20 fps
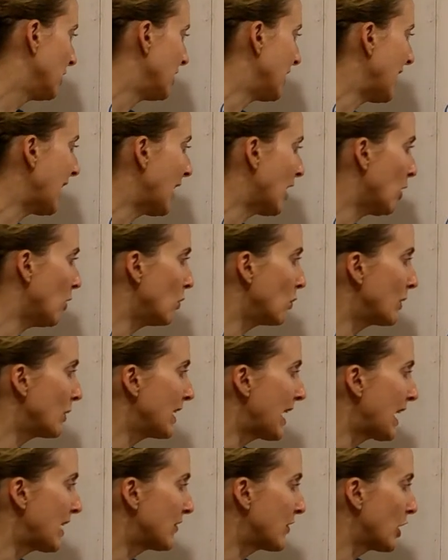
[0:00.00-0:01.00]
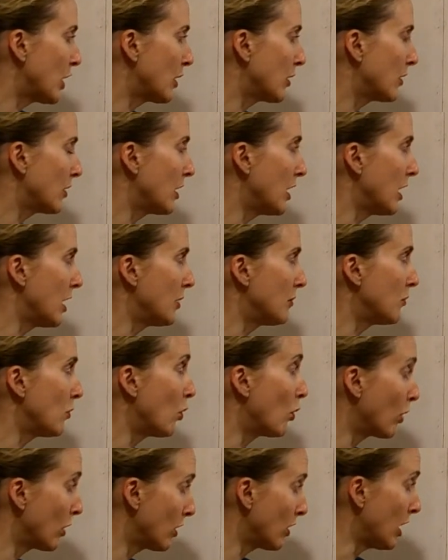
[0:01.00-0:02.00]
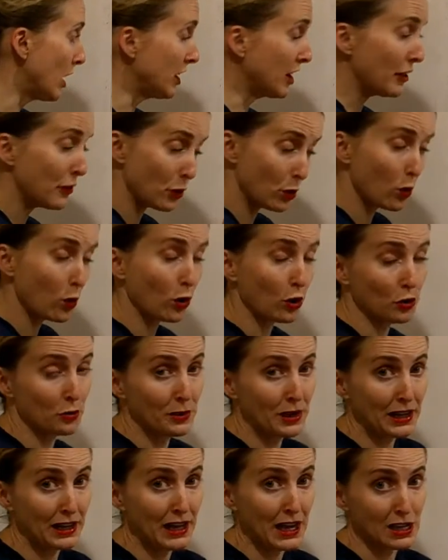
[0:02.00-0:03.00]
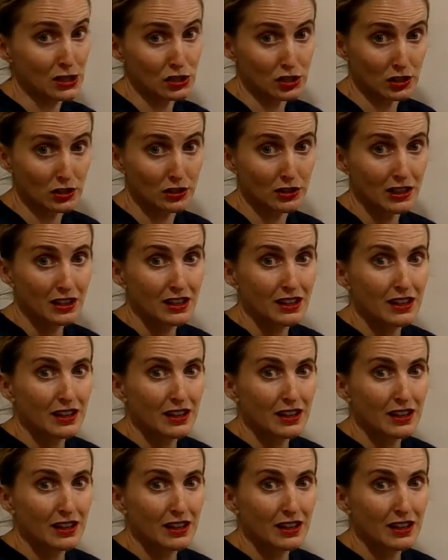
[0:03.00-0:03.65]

Now we have our another oral medication